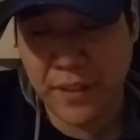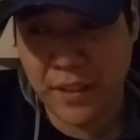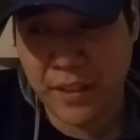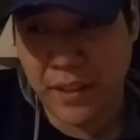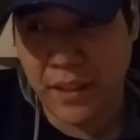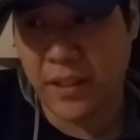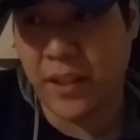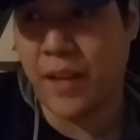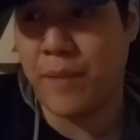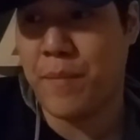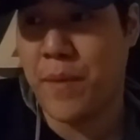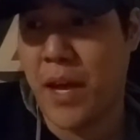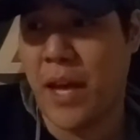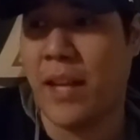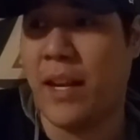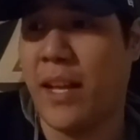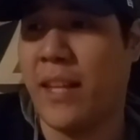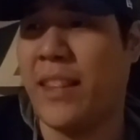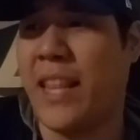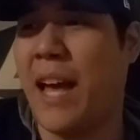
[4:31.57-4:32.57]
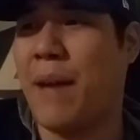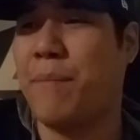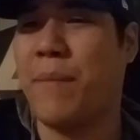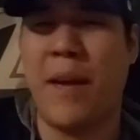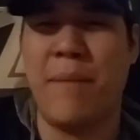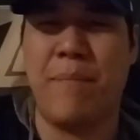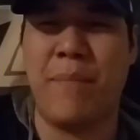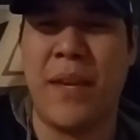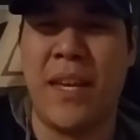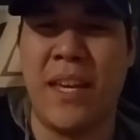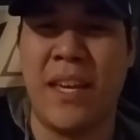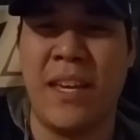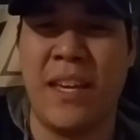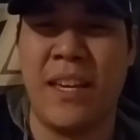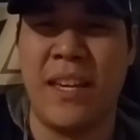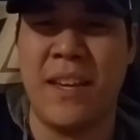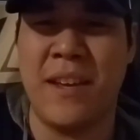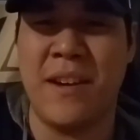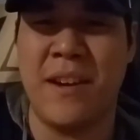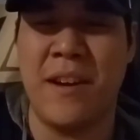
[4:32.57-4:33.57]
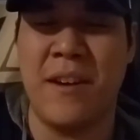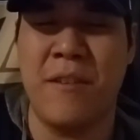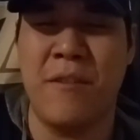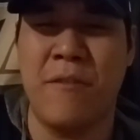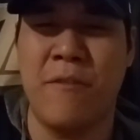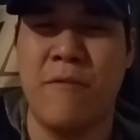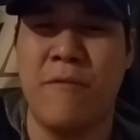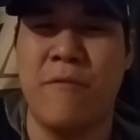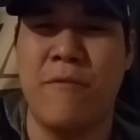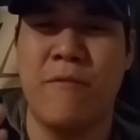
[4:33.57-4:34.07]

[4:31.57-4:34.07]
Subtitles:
Okay? And that might be, you know,